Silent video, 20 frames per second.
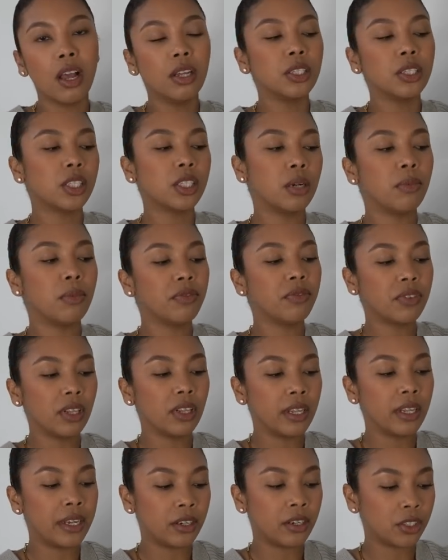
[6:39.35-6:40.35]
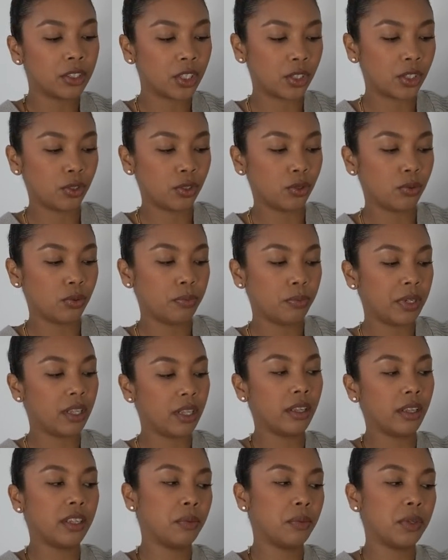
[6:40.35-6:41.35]
some of the layers to be a
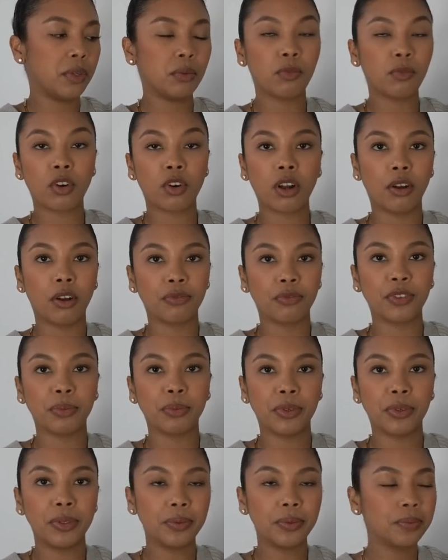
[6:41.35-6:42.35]
little bit more comfortable.